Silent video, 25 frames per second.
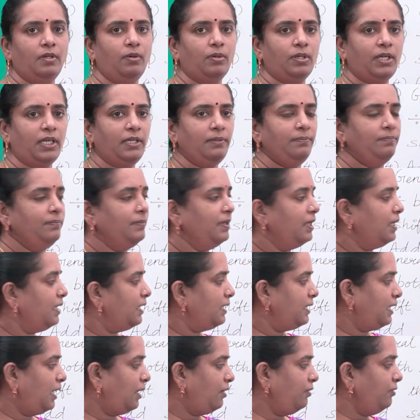Okay.
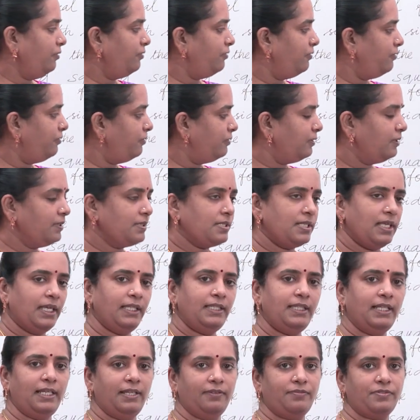Now, see
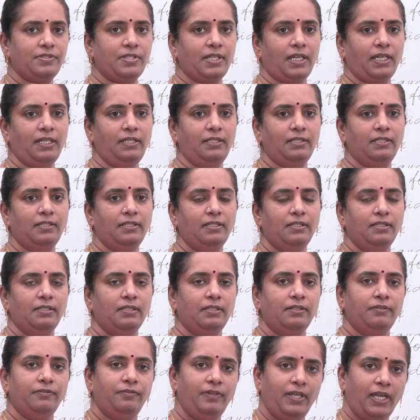the left side,
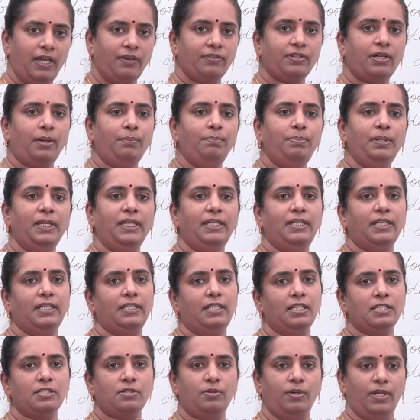we have completed
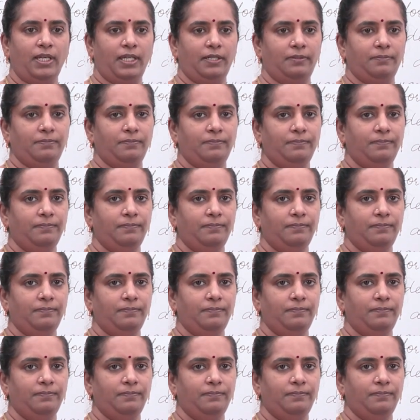the square.